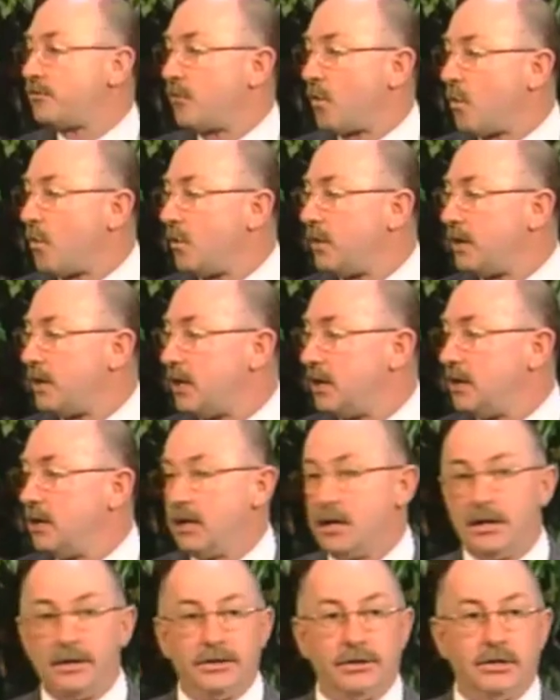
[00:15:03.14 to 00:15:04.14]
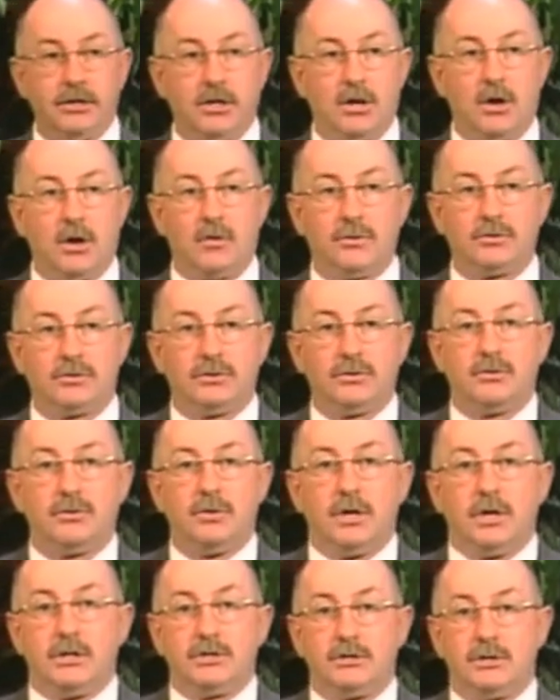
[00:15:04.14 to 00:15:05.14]
authority, you know,
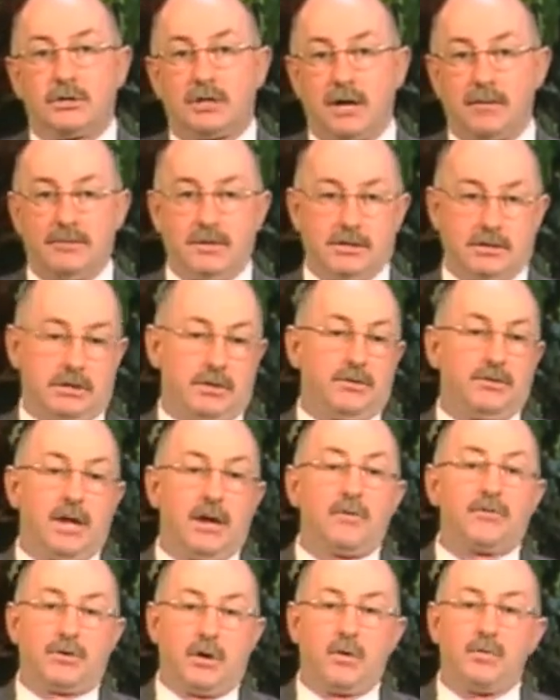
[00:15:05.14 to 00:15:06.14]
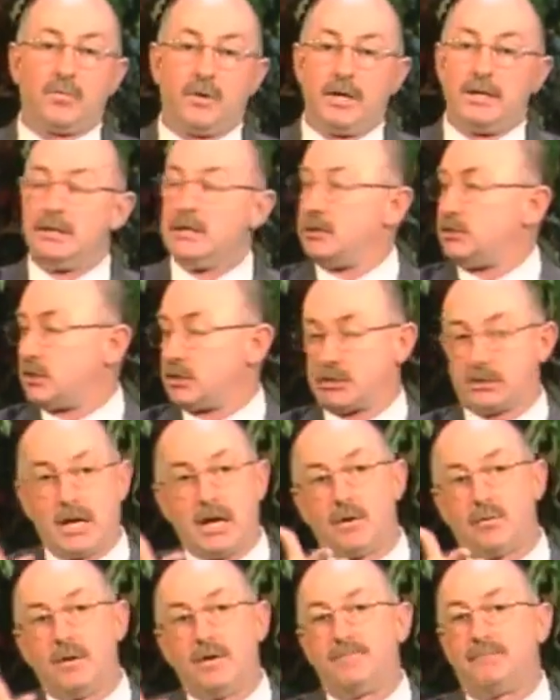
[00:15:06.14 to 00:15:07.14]
to come, you know, they're reading it just
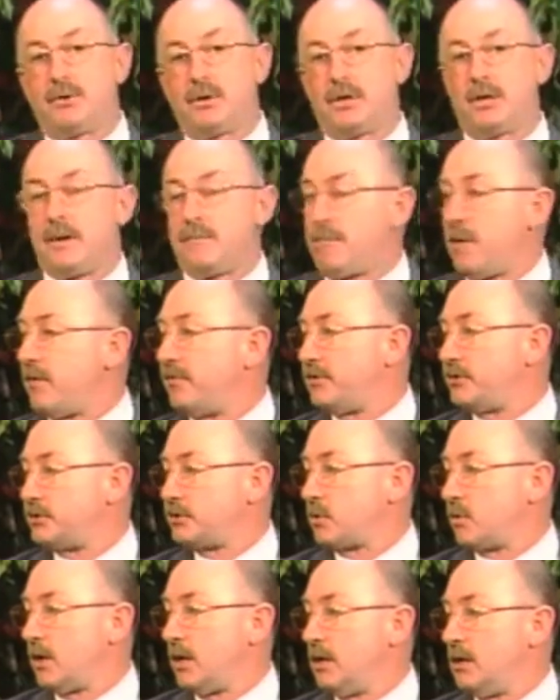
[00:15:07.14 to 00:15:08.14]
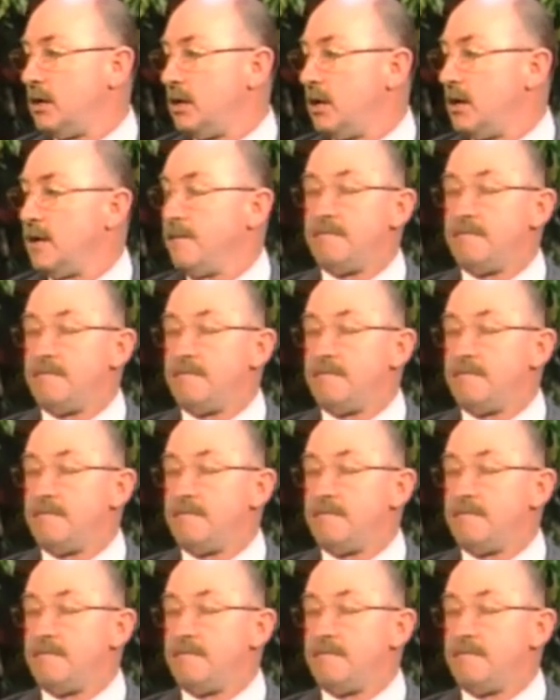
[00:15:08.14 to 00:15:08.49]
like we put it up on the screen.